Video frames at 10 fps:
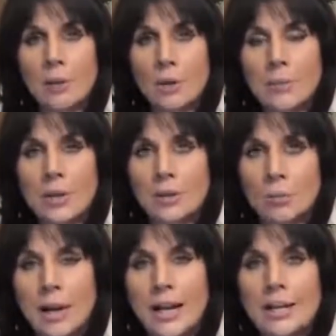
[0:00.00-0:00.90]
I want to be in
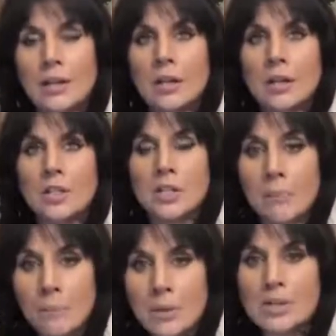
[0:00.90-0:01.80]
the right
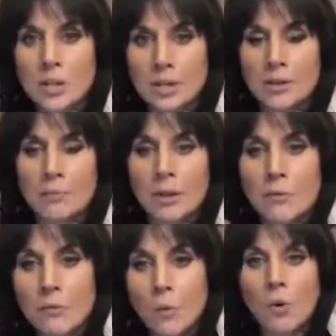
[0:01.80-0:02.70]
submission
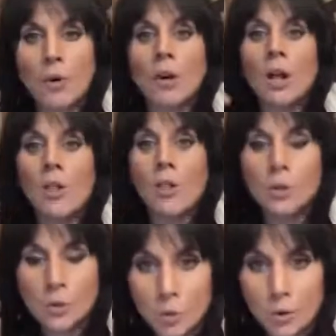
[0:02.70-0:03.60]
before
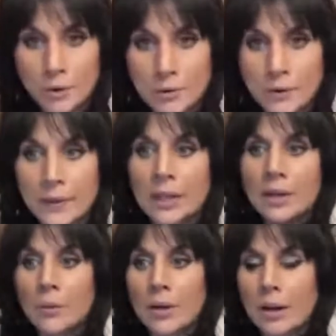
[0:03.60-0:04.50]
the Lord
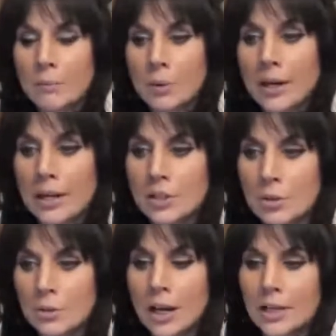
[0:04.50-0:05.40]
when I'm praying.
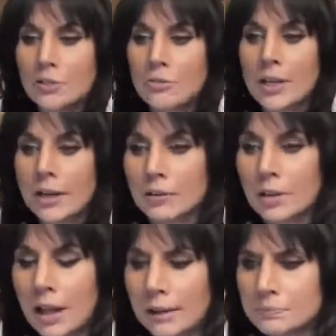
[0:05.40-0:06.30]
So I do that a
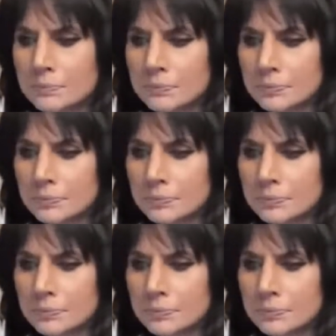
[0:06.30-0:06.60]
lot.